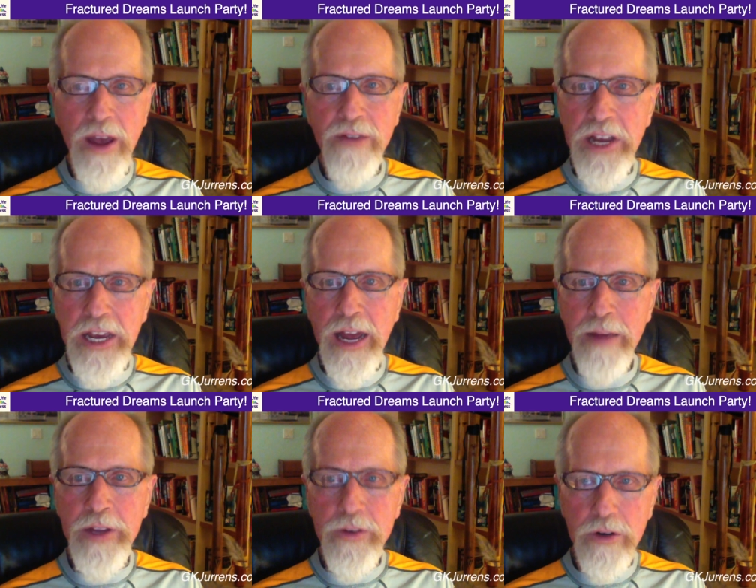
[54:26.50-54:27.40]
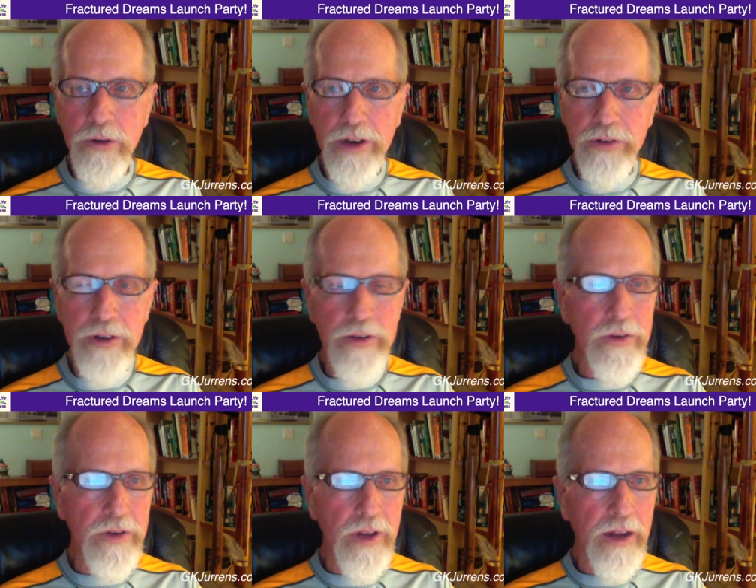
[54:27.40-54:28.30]
you have any comments or
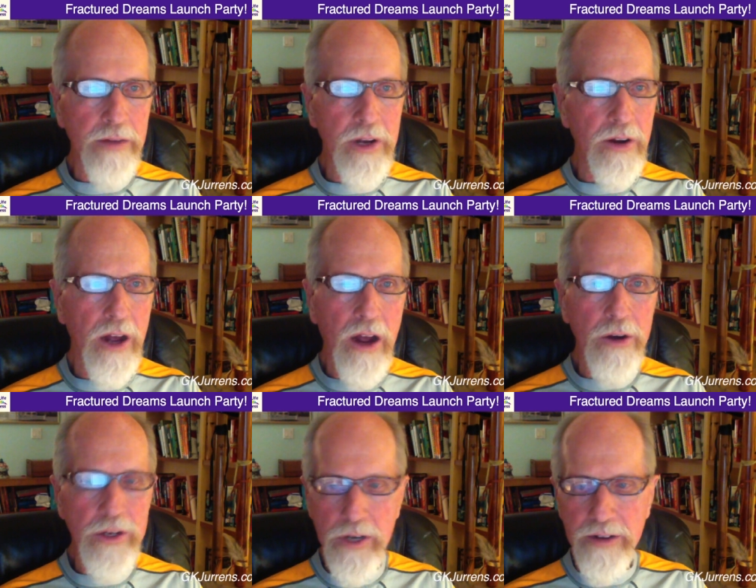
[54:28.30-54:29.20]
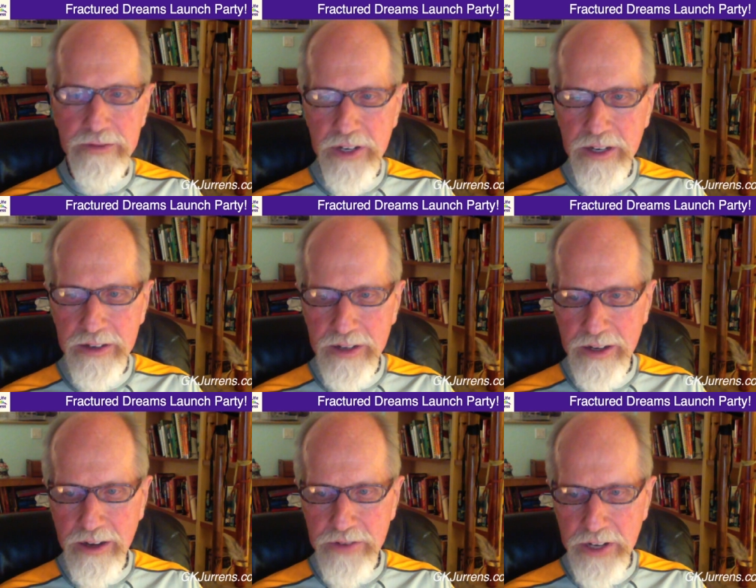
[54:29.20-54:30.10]
questions, always I'd love
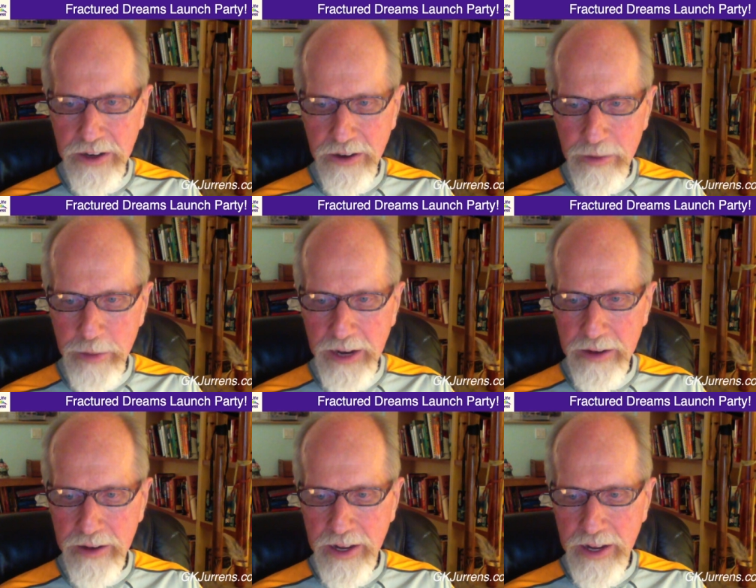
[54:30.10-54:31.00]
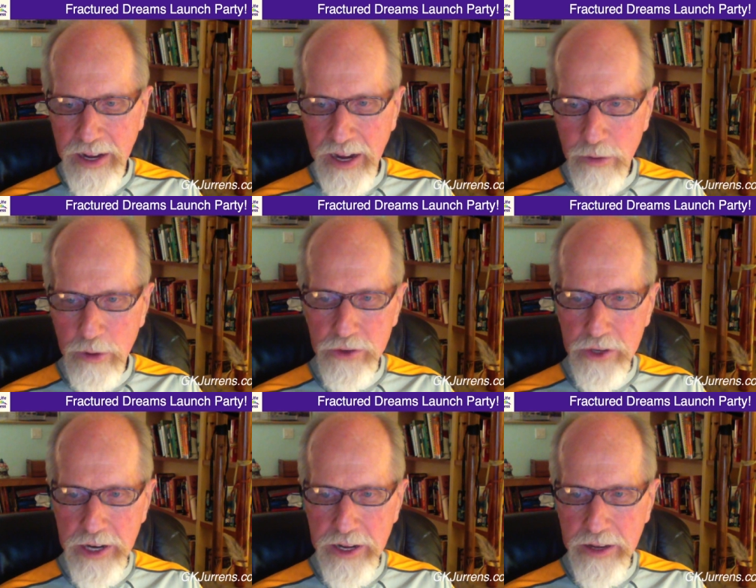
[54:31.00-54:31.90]
to hear them, and I will
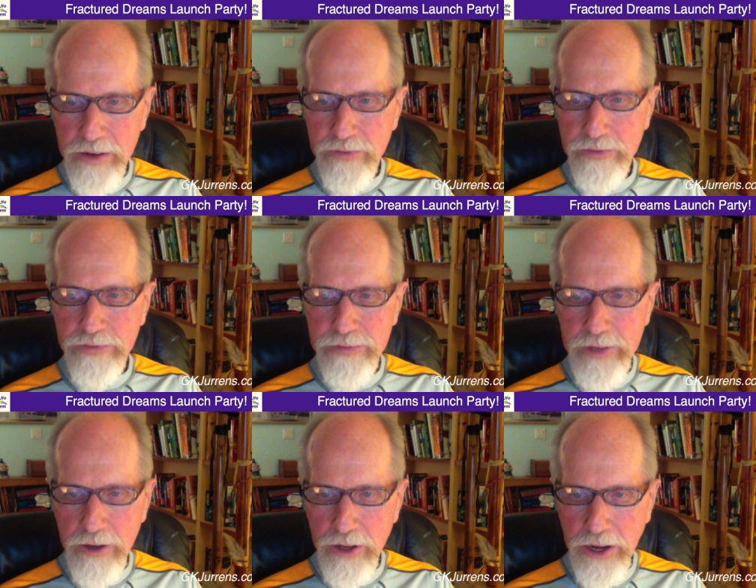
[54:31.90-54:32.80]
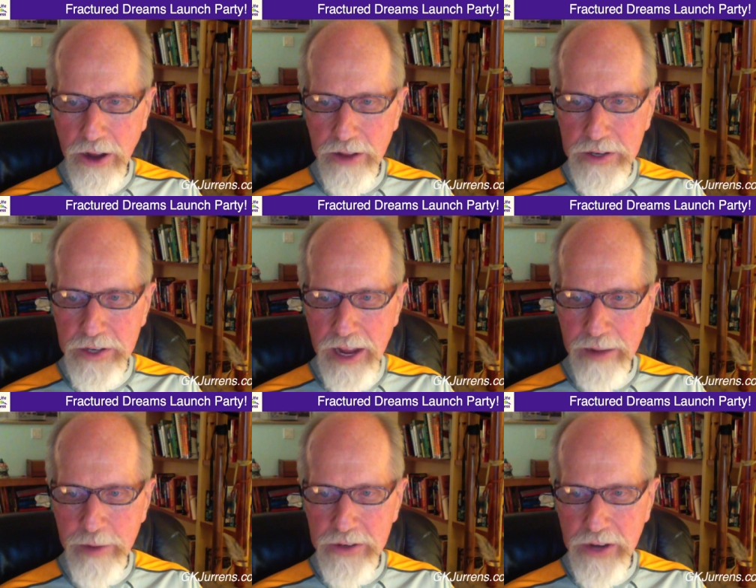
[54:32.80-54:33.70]
study these. Look at all these
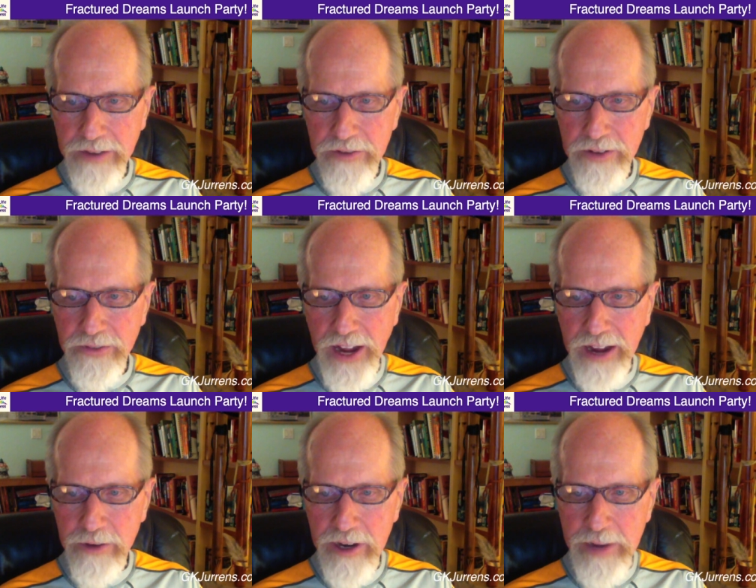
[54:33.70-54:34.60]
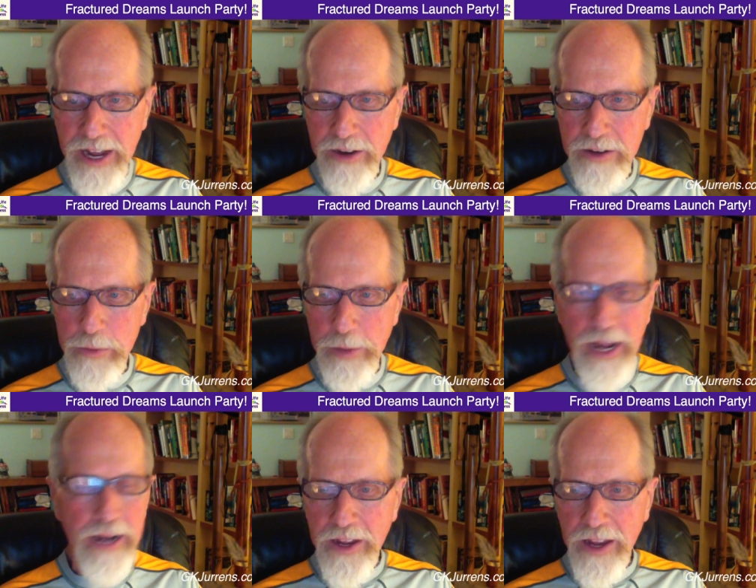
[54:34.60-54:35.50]
comments after the fact when I'm not on the
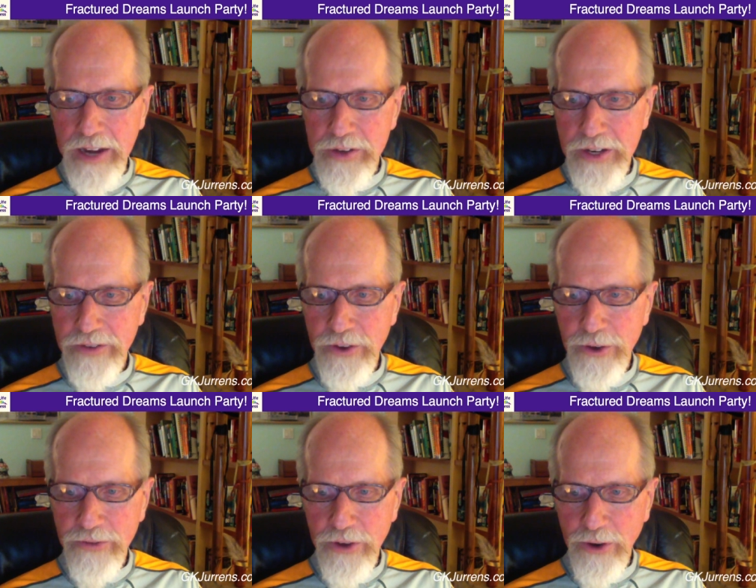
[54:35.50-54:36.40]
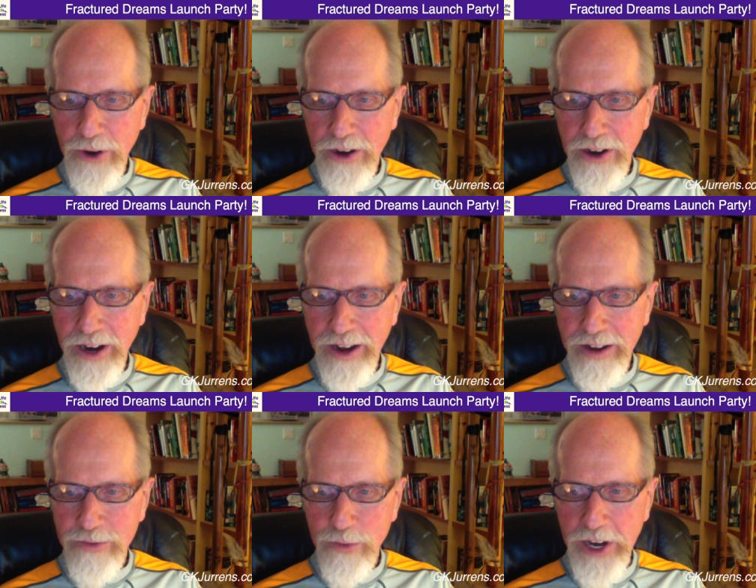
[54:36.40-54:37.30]
spot. I see a few of you
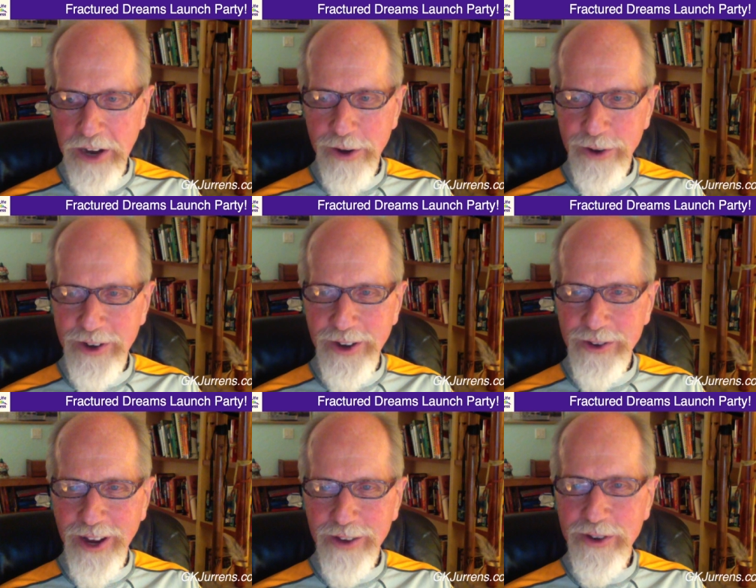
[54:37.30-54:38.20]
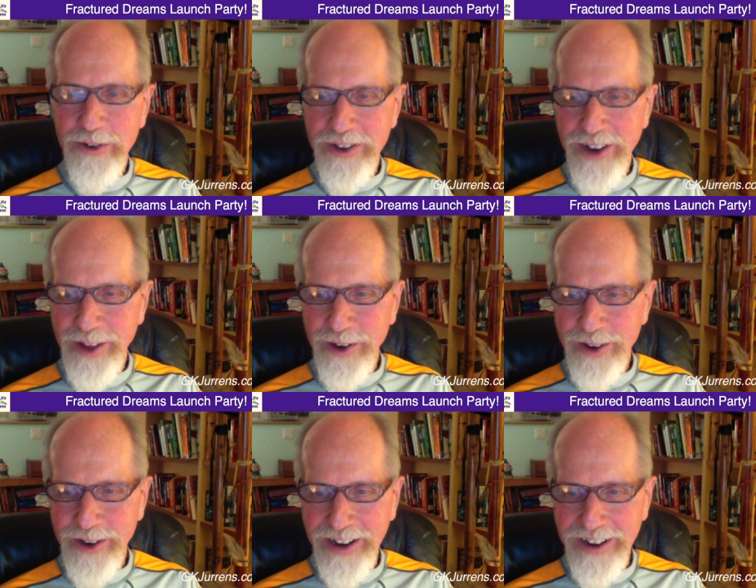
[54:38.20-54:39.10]
are reintroducing yourselves to each
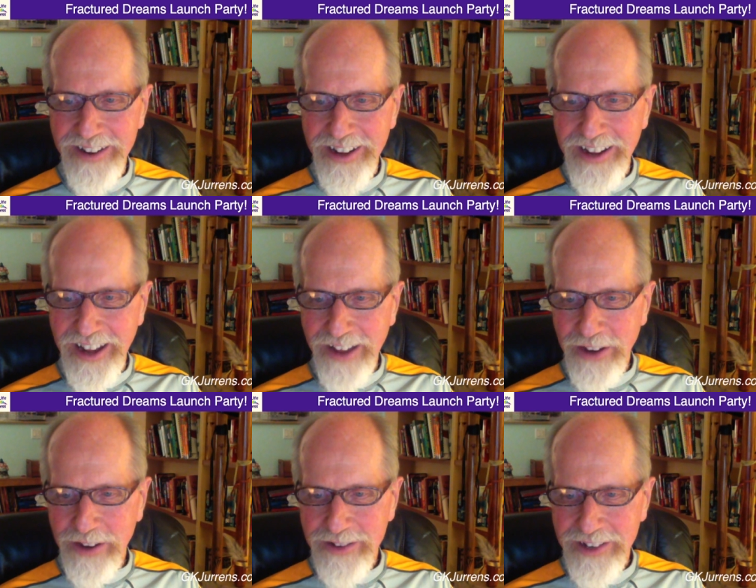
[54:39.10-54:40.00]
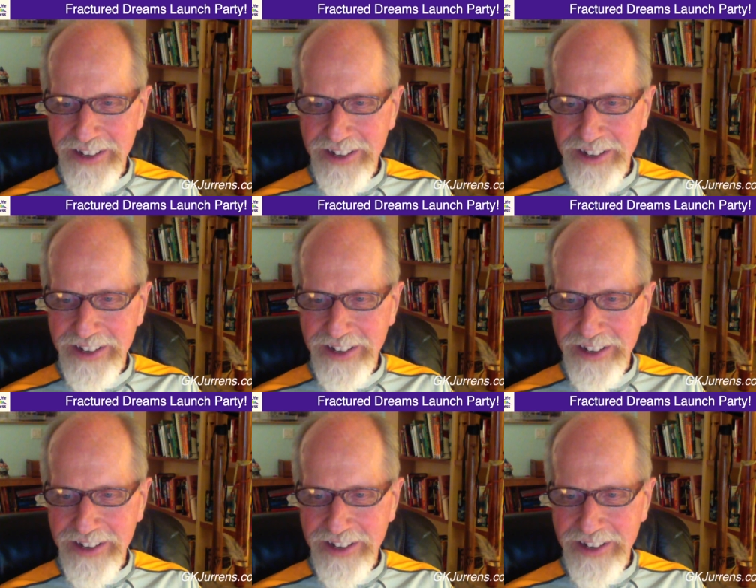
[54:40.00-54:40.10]
other, having